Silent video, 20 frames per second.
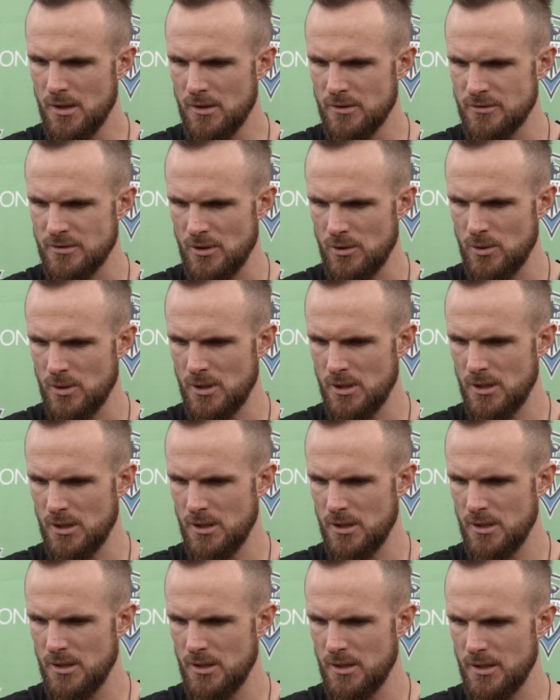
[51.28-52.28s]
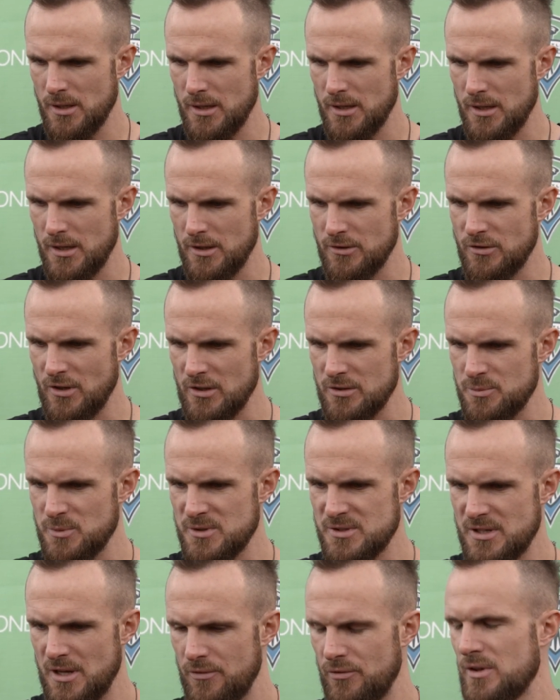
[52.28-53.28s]
So
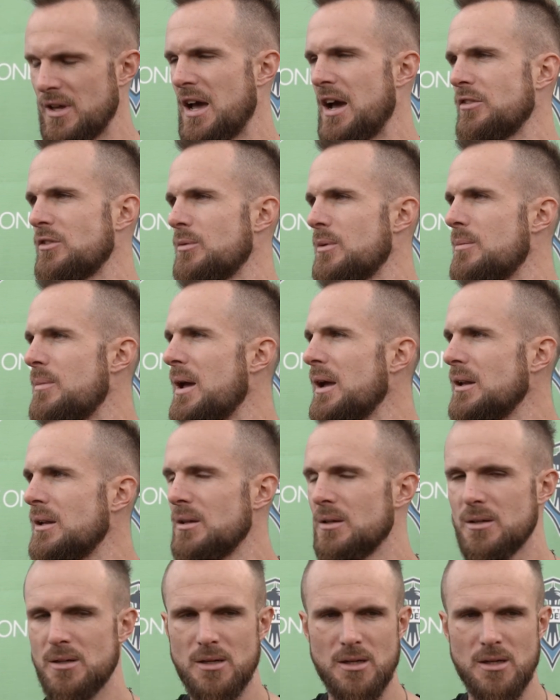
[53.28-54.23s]
adjustments definitely have to be made.